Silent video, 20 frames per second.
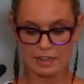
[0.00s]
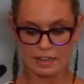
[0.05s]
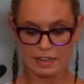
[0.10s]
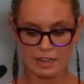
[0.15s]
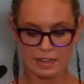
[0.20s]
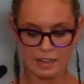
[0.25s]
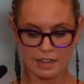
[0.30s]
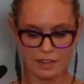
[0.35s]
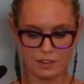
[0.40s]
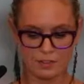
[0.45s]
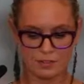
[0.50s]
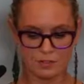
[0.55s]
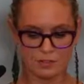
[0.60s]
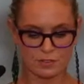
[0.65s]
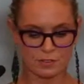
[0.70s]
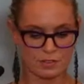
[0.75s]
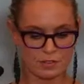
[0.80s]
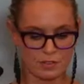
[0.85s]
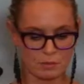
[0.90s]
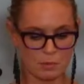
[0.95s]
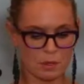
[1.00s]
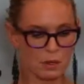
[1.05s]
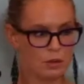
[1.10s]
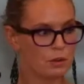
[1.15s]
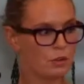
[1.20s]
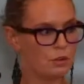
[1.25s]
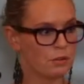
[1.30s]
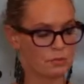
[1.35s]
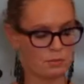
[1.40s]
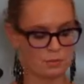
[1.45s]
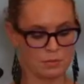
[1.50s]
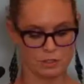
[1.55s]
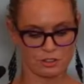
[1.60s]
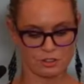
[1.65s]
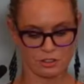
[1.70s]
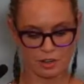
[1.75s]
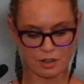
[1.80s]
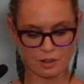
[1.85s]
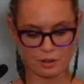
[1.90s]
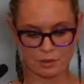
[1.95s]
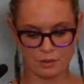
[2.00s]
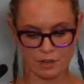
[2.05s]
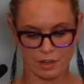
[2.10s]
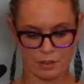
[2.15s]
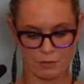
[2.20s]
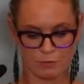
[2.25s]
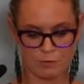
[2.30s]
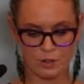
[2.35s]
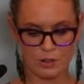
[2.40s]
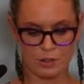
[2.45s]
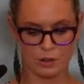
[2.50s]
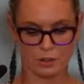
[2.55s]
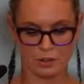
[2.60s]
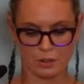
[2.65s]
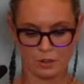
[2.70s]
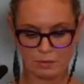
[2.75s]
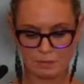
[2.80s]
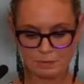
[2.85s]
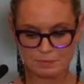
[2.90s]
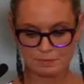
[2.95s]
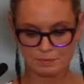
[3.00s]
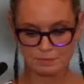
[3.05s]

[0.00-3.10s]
Neve, Simone, Michelle, and Fiona,